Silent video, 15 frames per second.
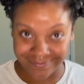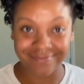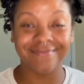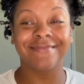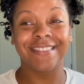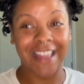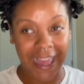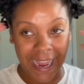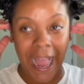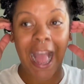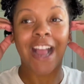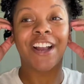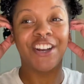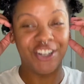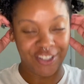Like, I
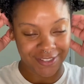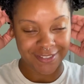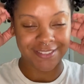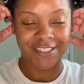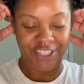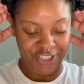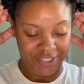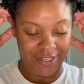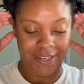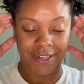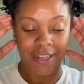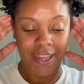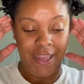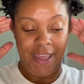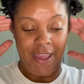cut it,
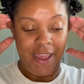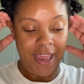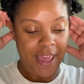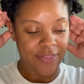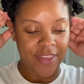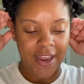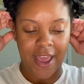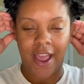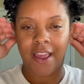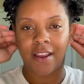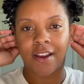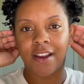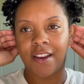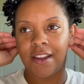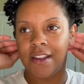and then I had to
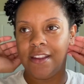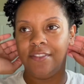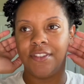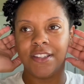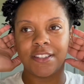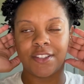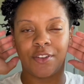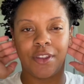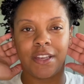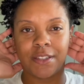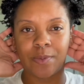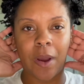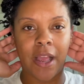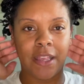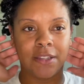cut it even, so
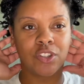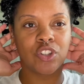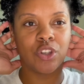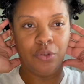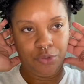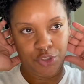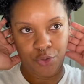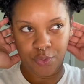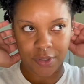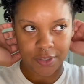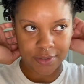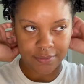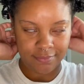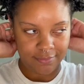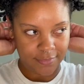that's why it's so short.
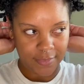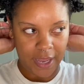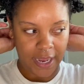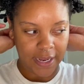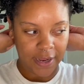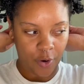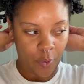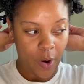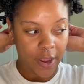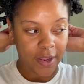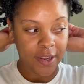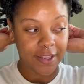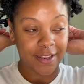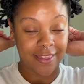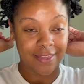I didn't quite
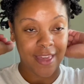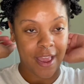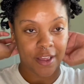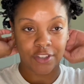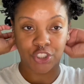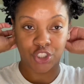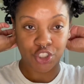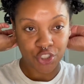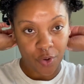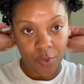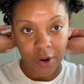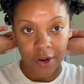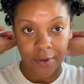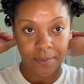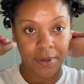cut it that
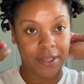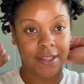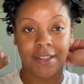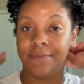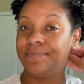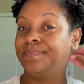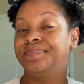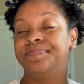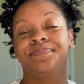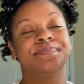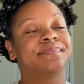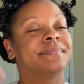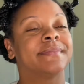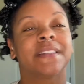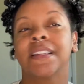short, but
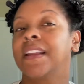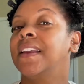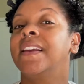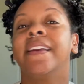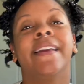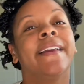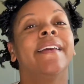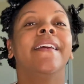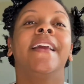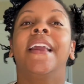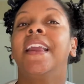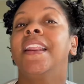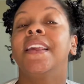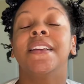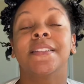
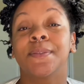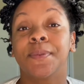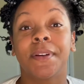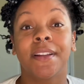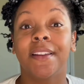it is what it